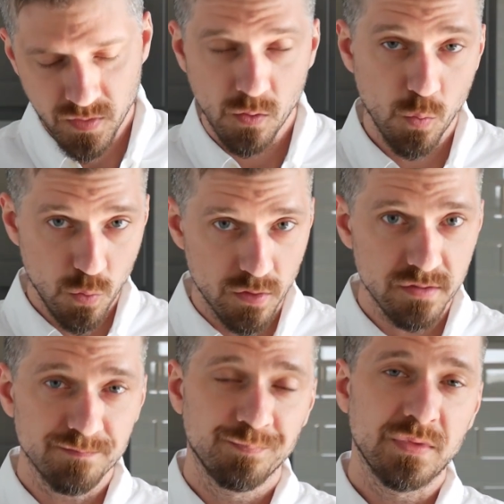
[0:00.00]
or
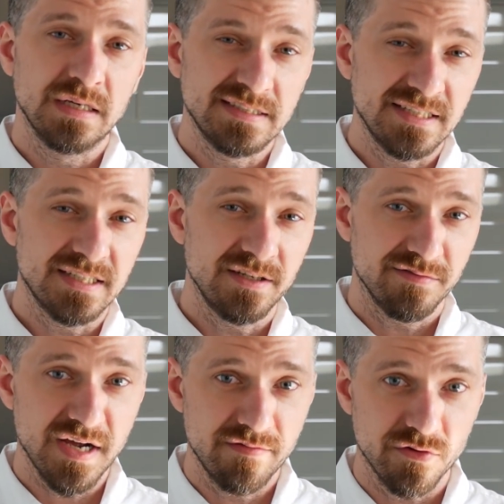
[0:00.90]

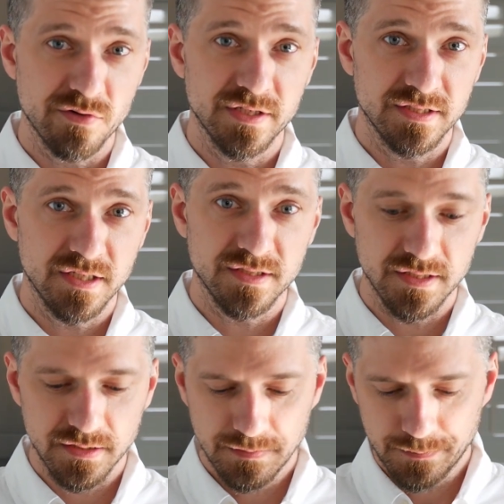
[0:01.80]
65 degrees
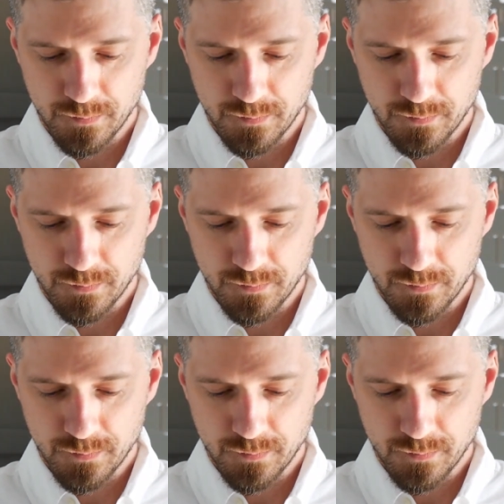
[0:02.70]
Celsius